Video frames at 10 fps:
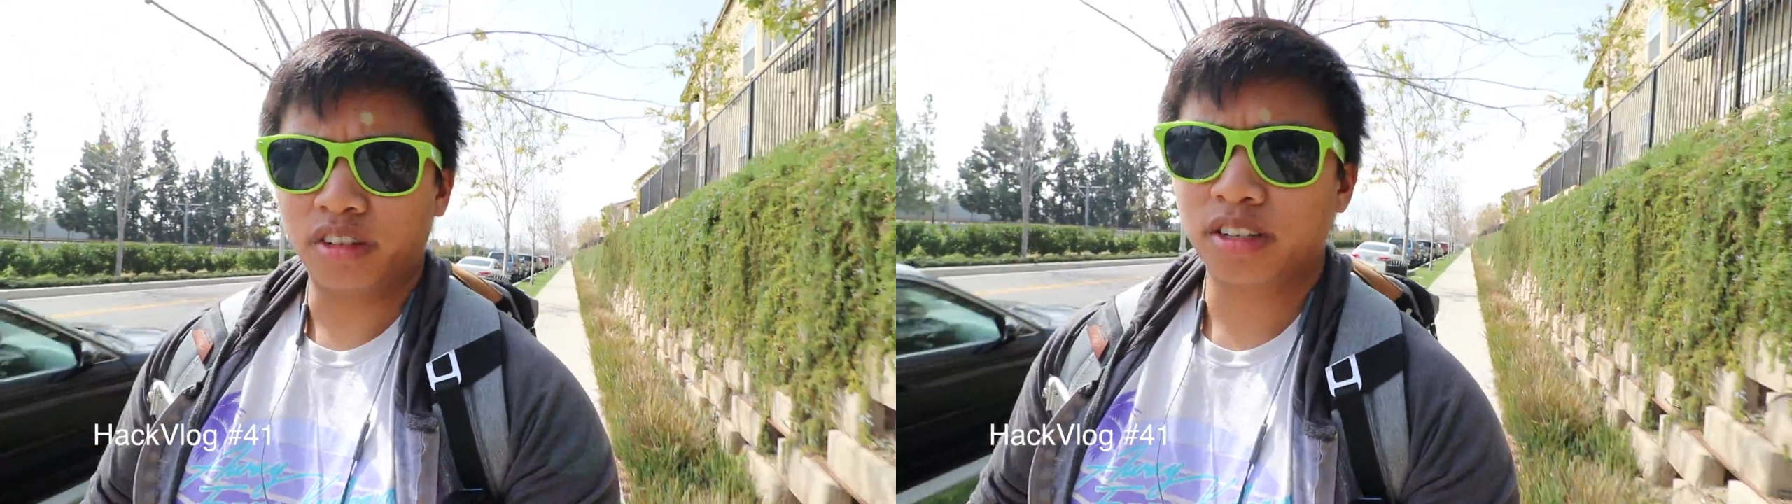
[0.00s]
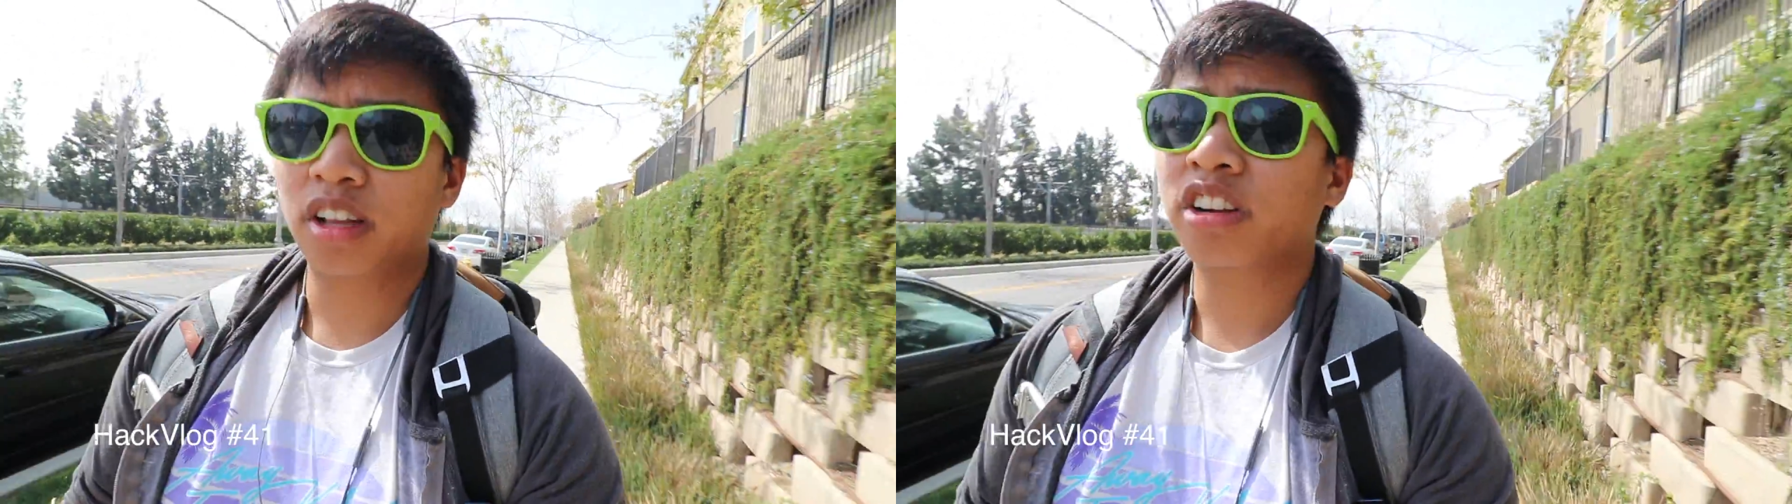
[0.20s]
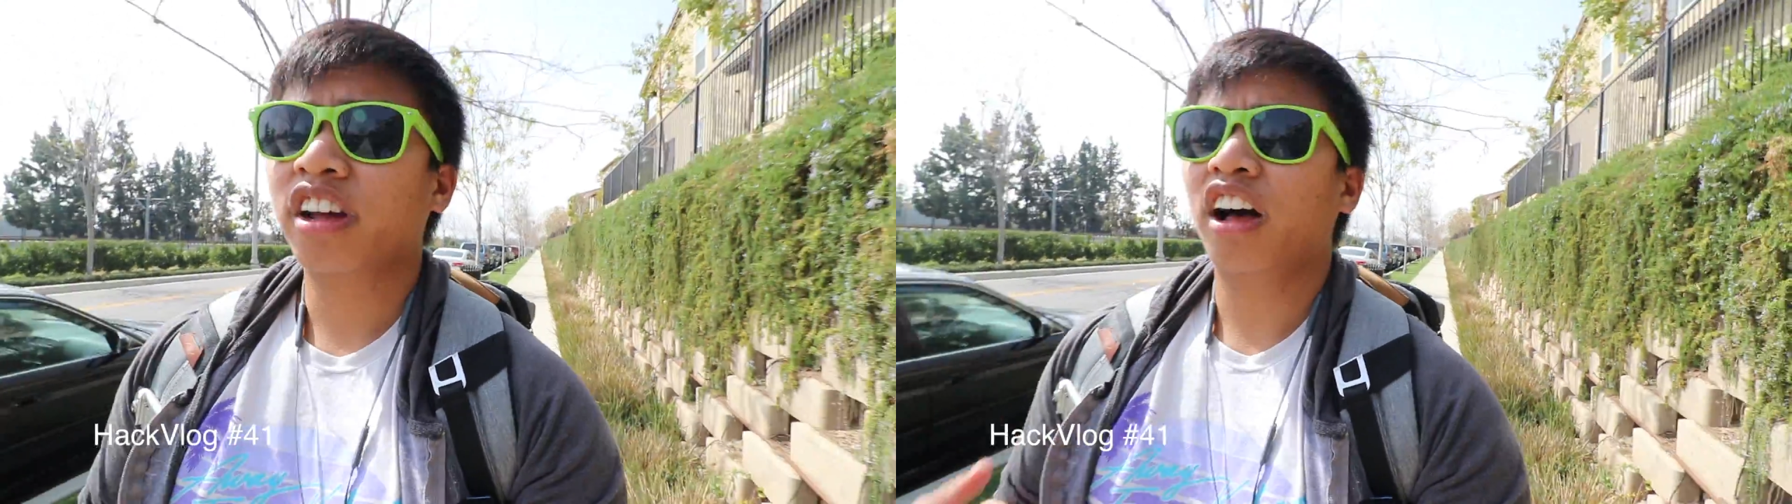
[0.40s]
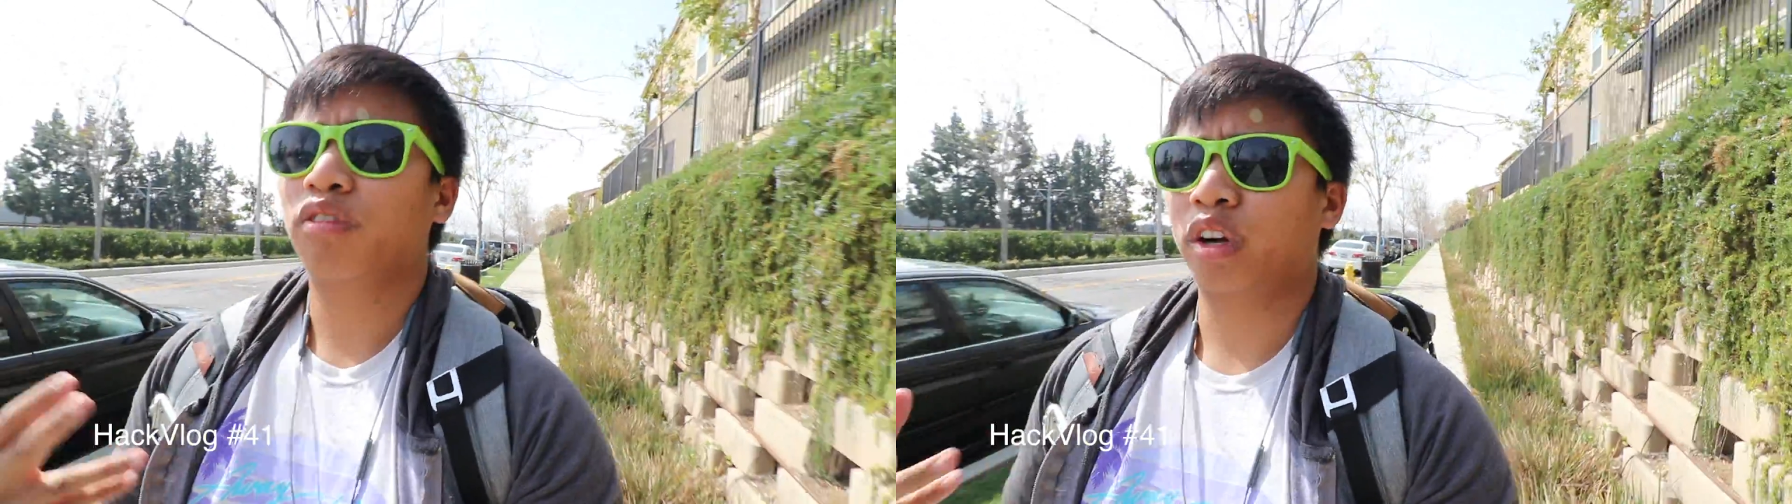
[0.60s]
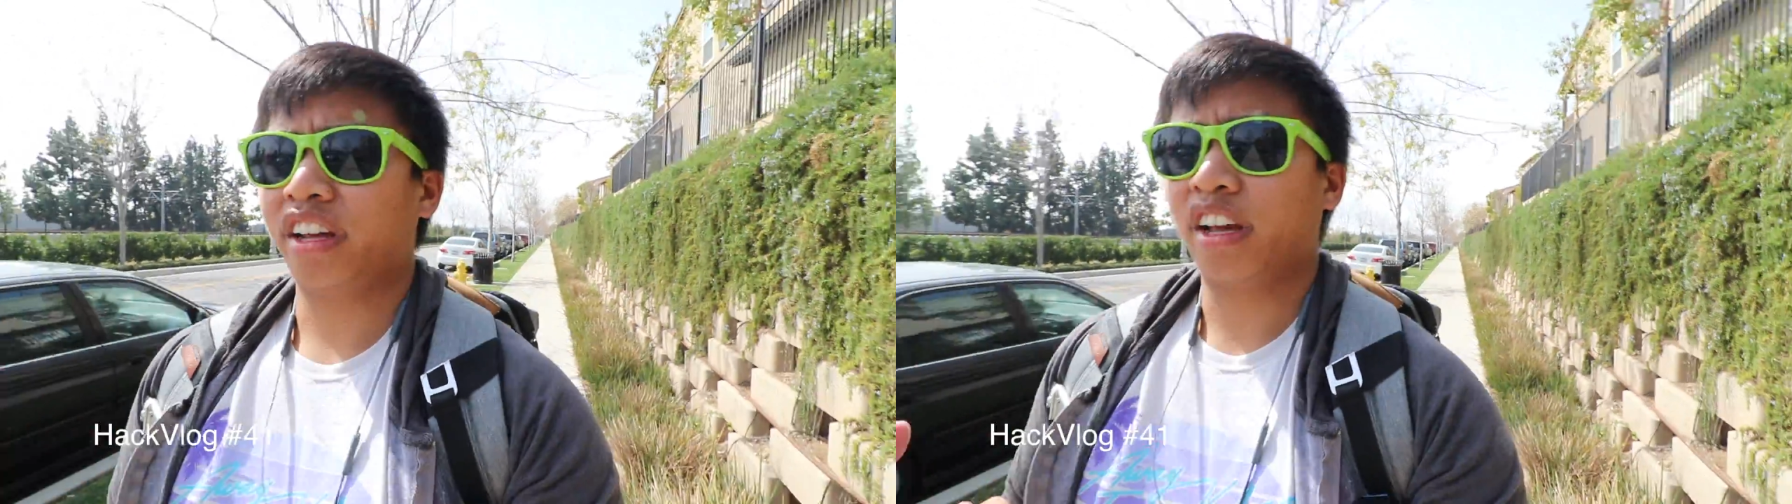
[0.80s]
the Southern
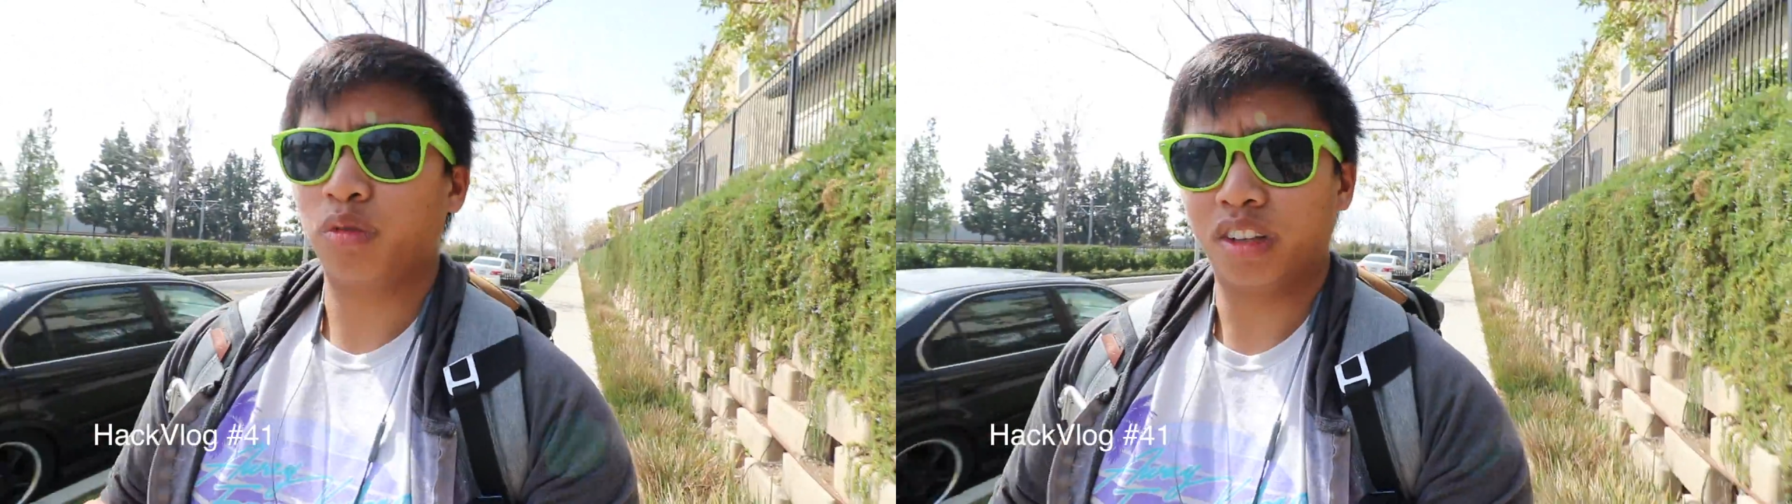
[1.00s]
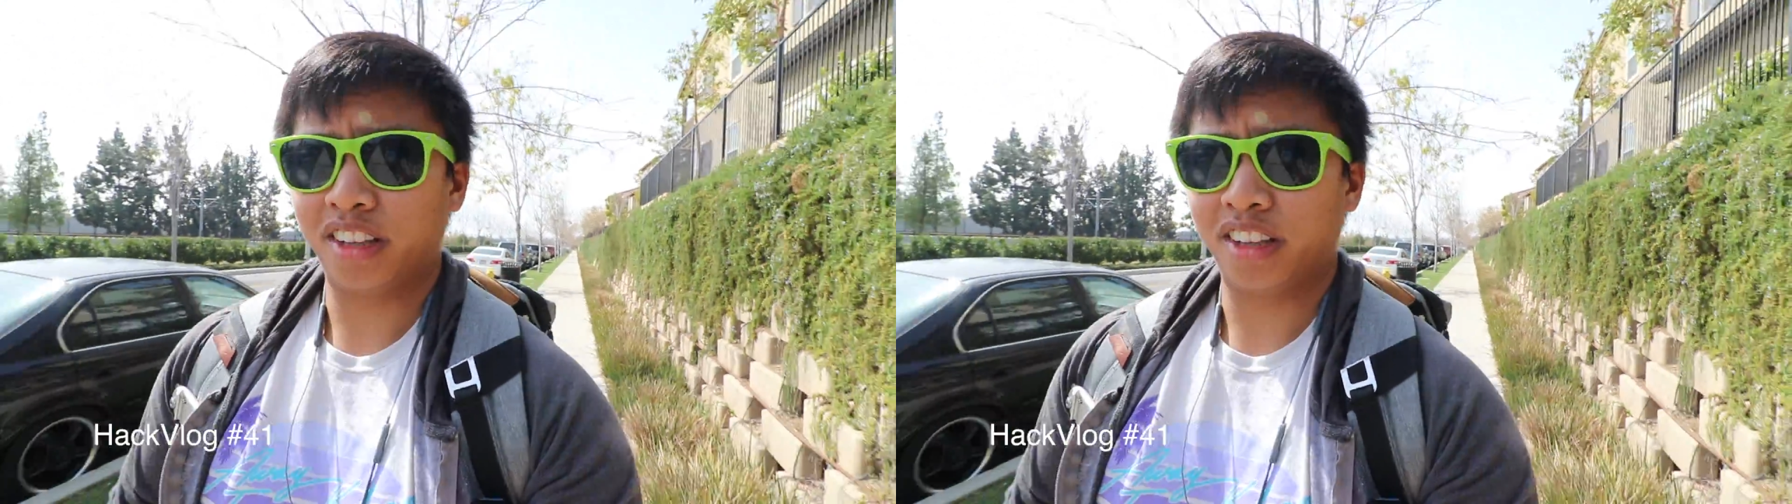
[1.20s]
California Annual